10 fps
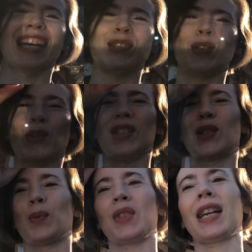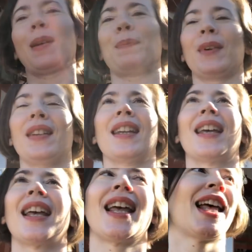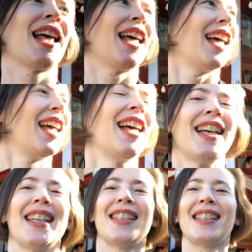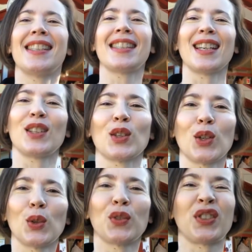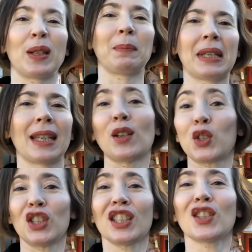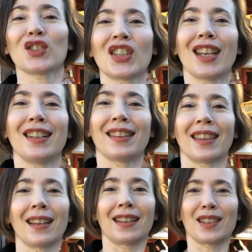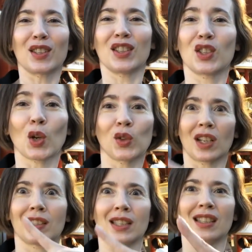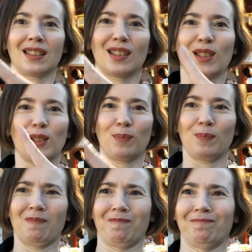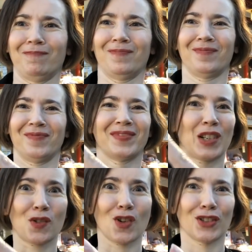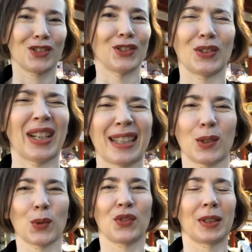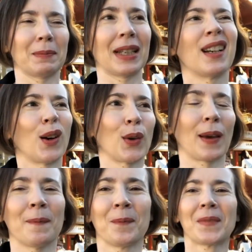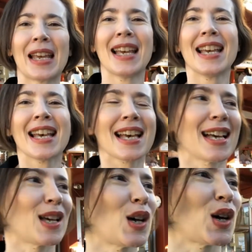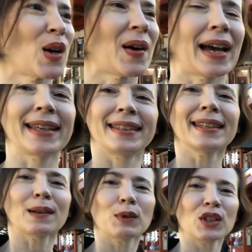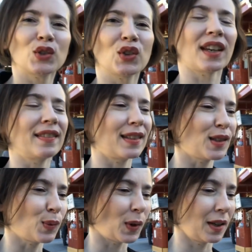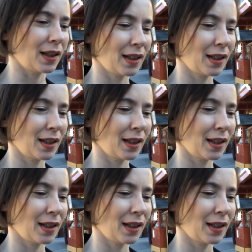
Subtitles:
knew this would happen. She said no filming. She didn't say anything. She showed and she crossed, you know, like don't film. Okay. I think I'm going to get this one.